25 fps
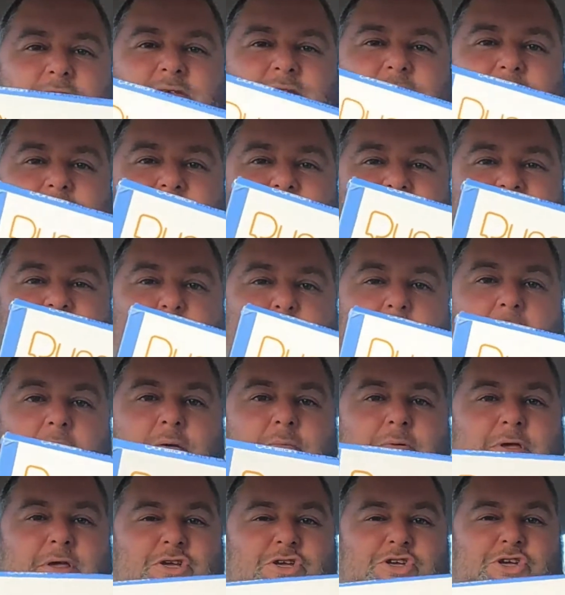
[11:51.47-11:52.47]
Some of this
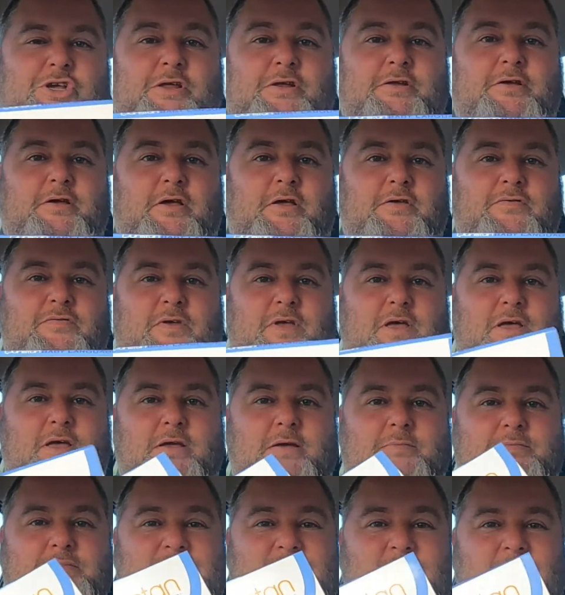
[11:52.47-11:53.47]
baby shit goes for
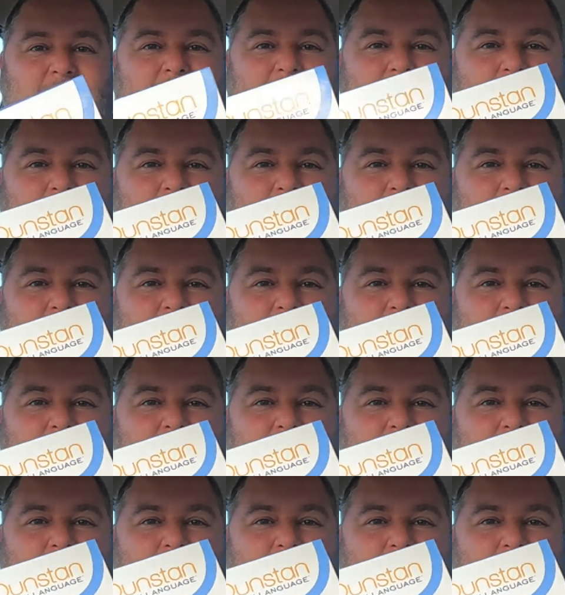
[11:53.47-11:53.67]
heaps.